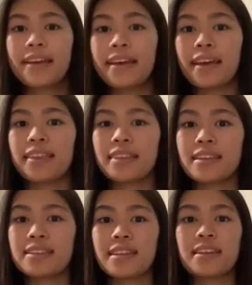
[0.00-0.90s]
And
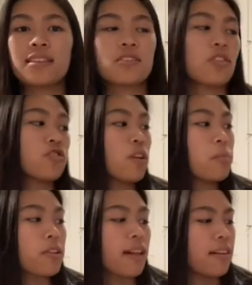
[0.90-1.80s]
this is your
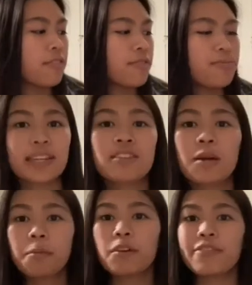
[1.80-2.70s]
treble clef. It's
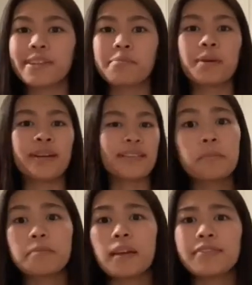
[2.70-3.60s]
not perfect, but
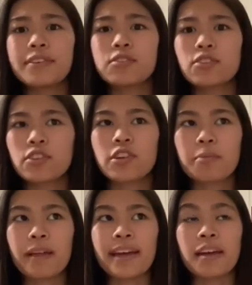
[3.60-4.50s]
if you search up
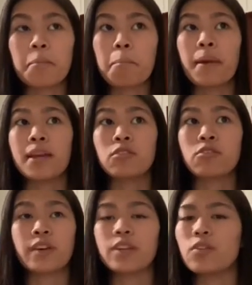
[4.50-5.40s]
like
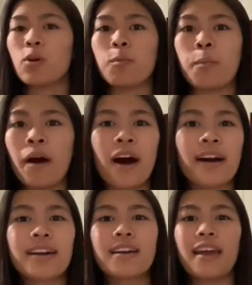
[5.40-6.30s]
Beethoven or
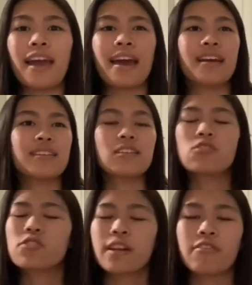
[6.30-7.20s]
Bach, and those
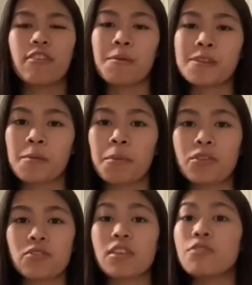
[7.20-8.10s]
are like famous
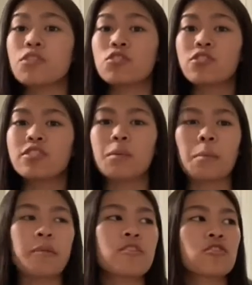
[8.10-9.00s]
composers, if you search them up
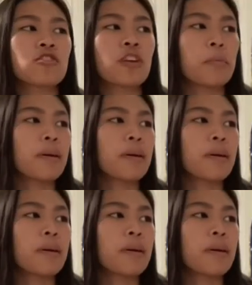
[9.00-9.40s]
and you search up